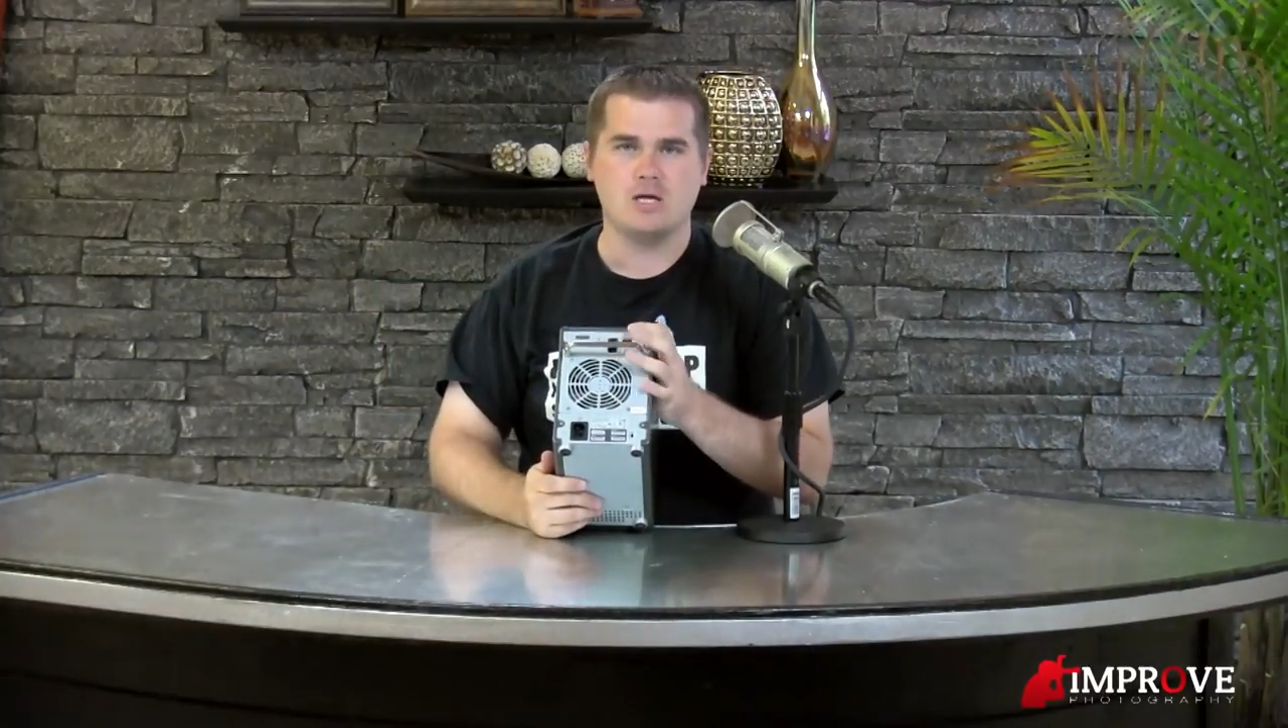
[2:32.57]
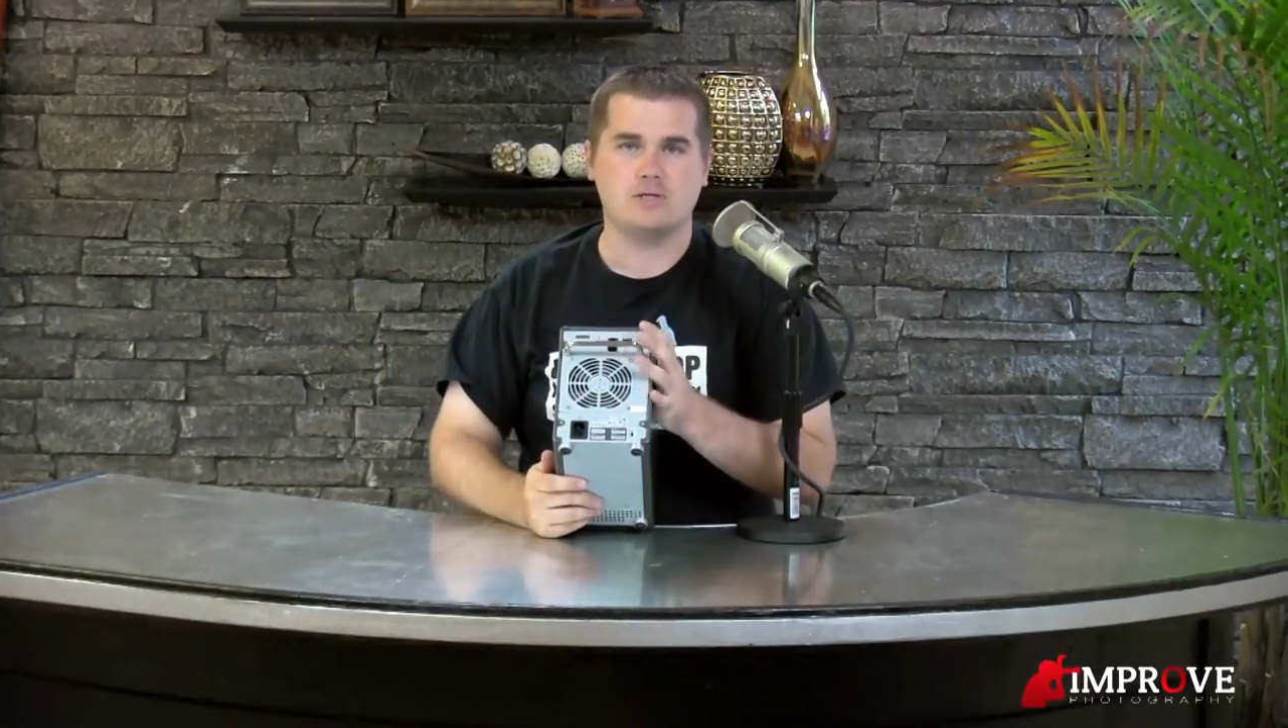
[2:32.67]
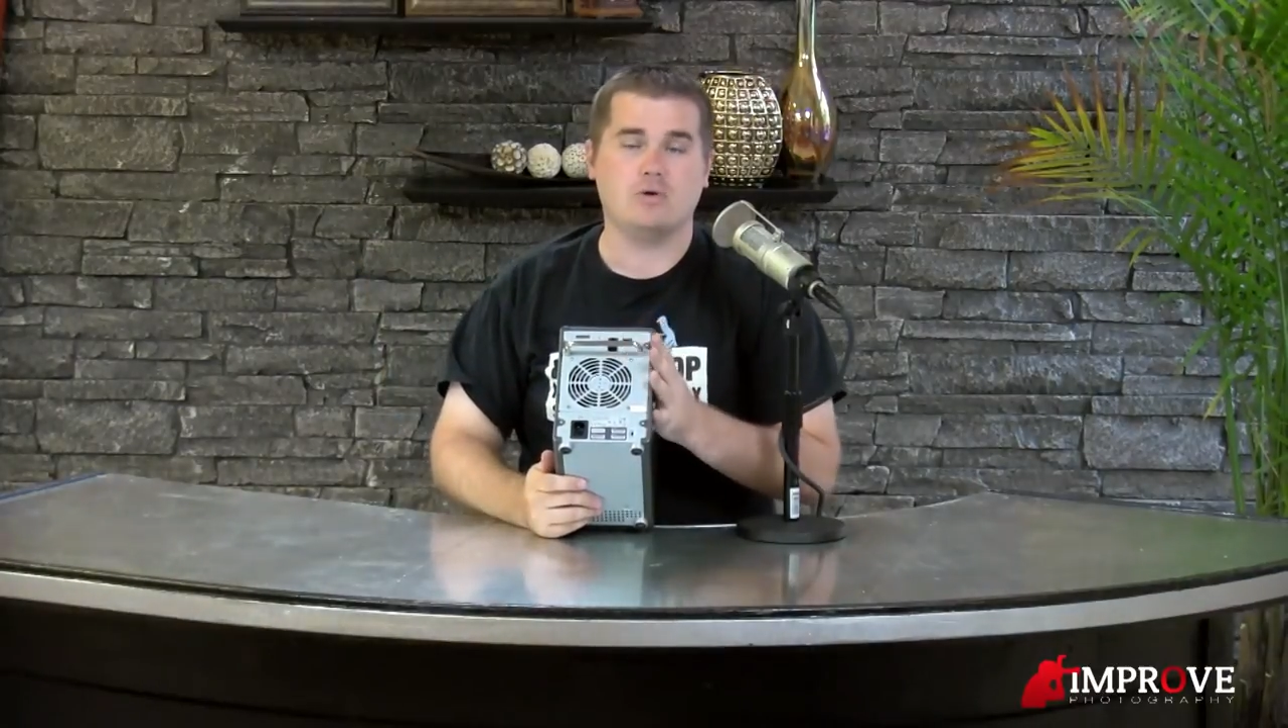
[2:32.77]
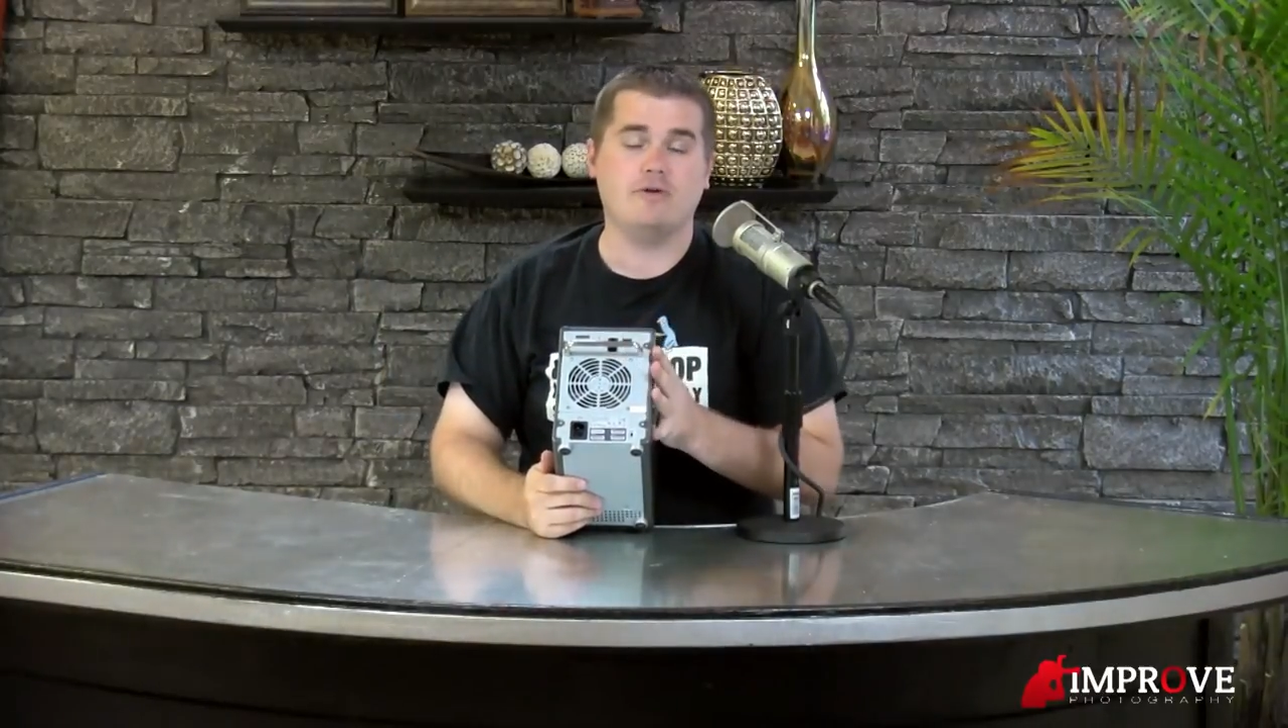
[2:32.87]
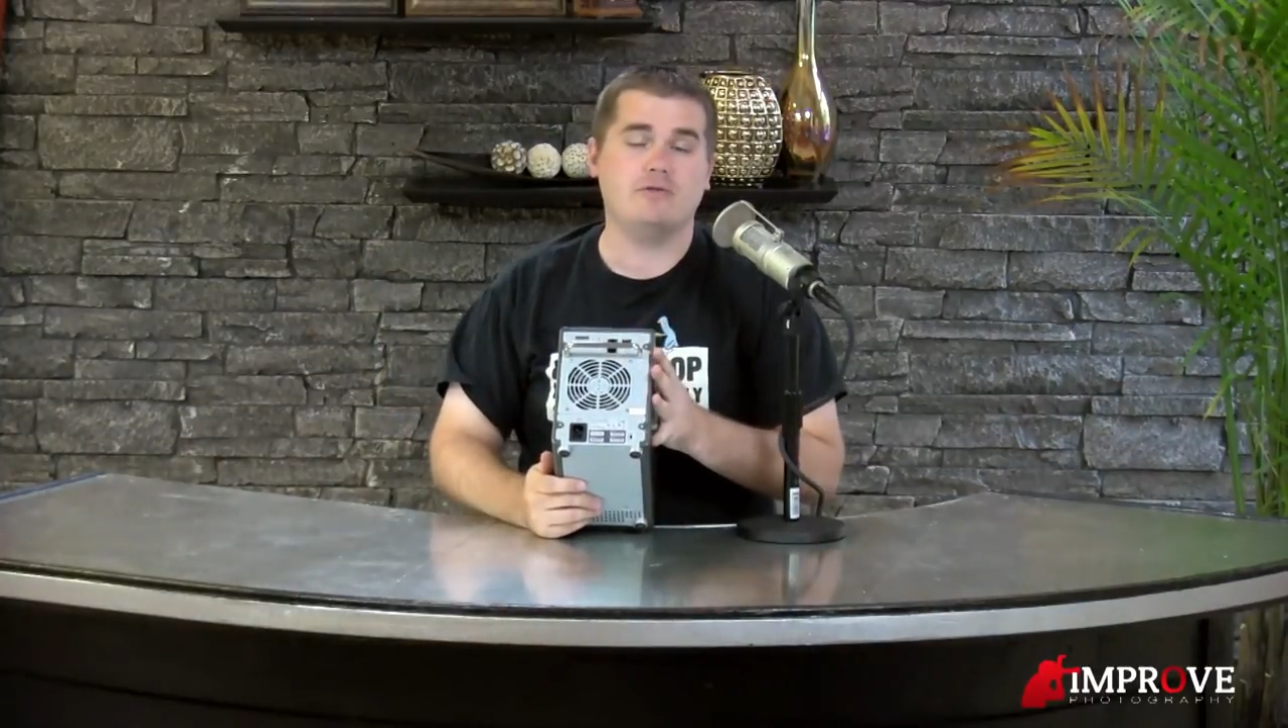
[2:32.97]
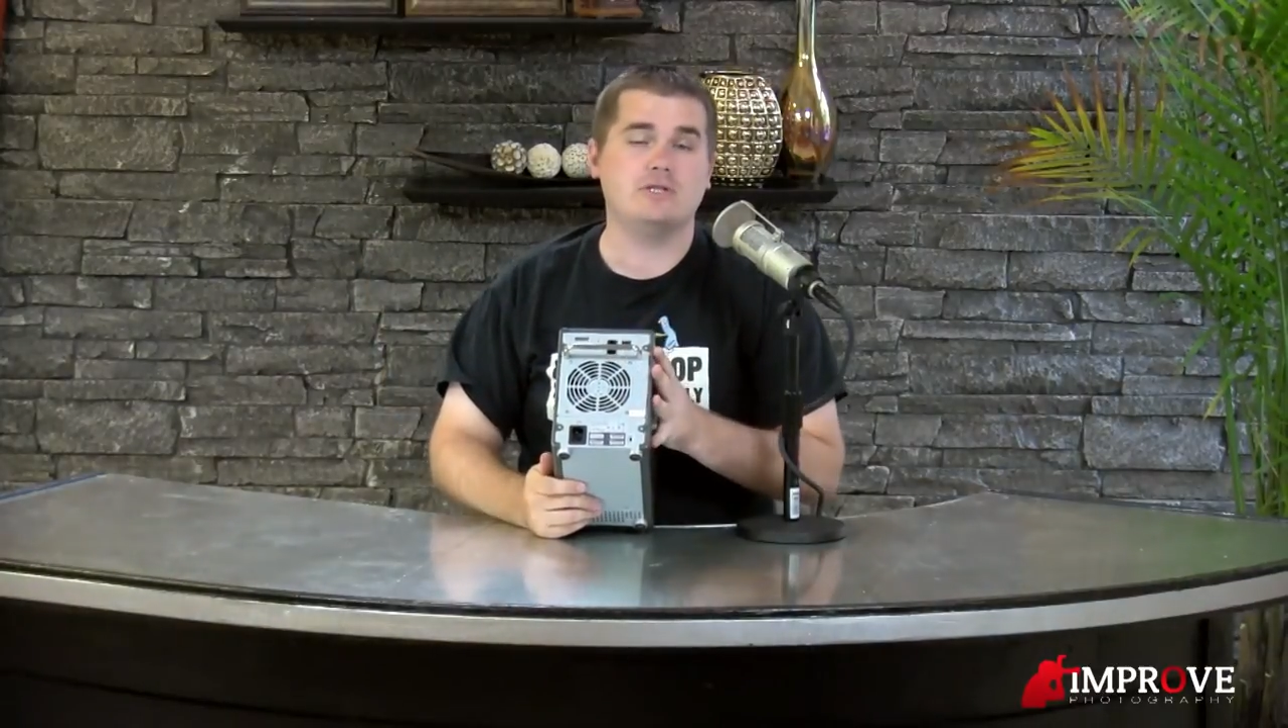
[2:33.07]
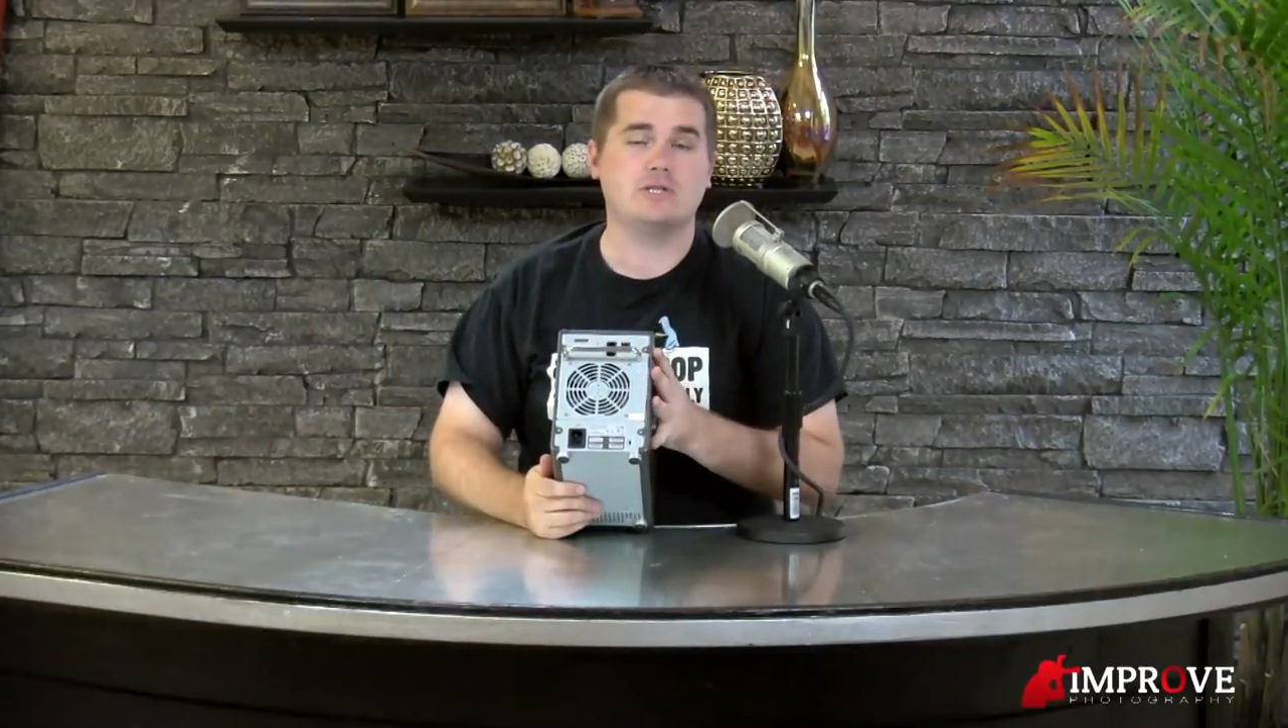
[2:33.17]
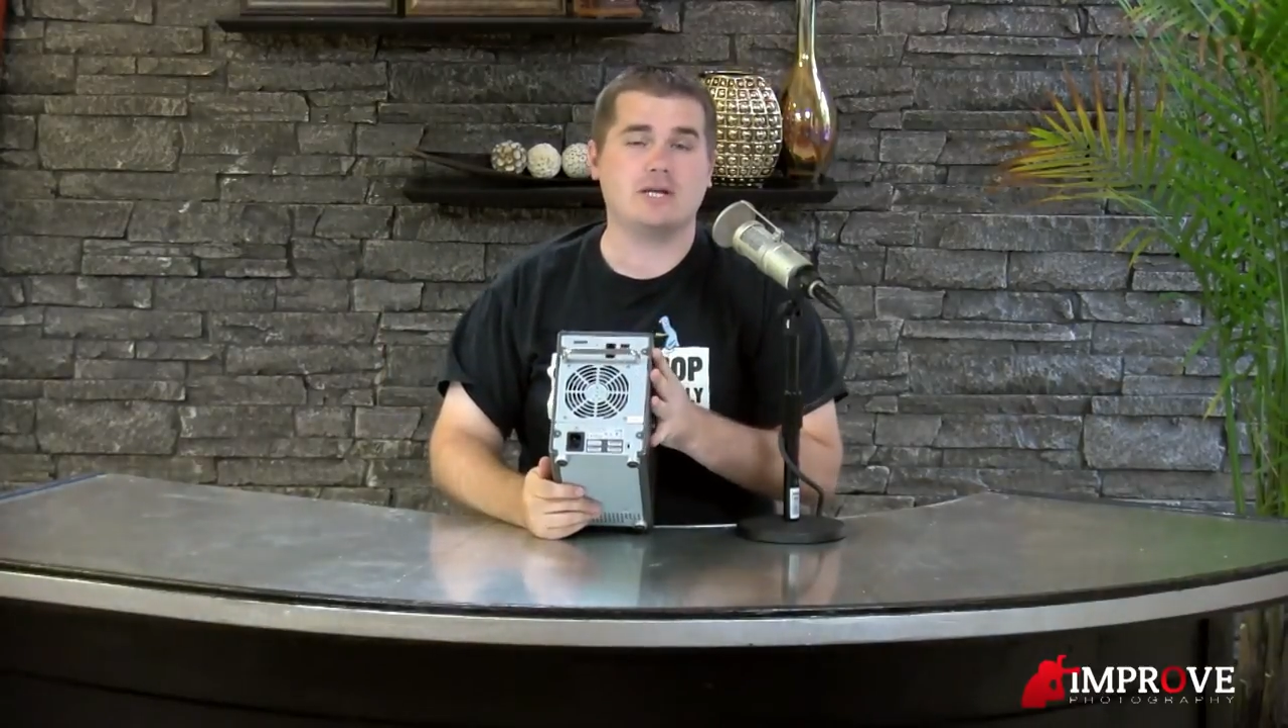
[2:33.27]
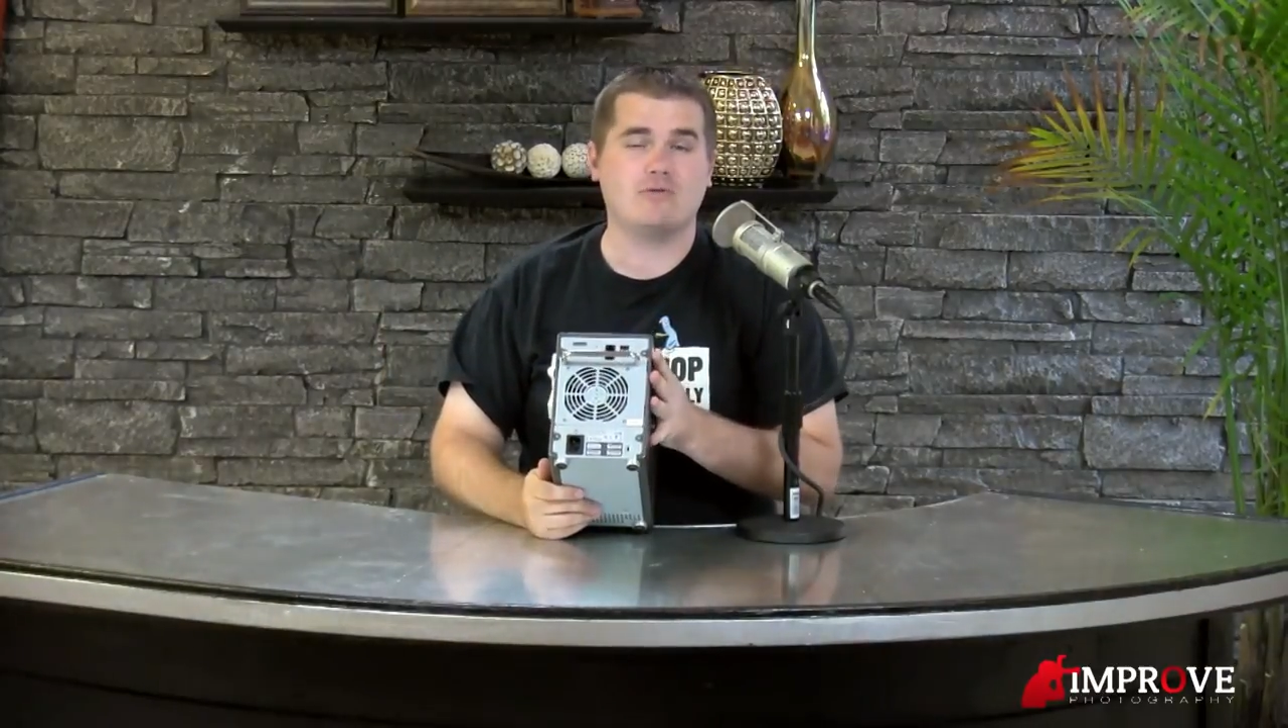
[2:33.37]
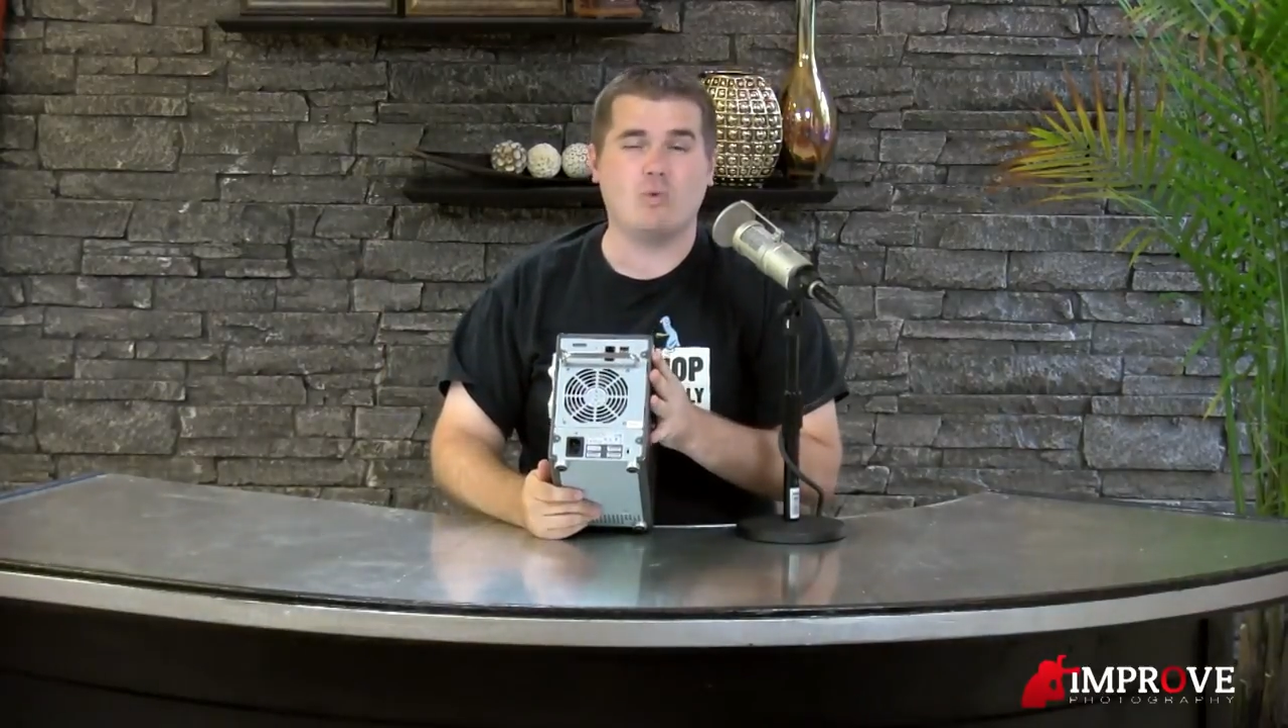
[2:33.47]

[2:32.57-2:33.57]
So if you just have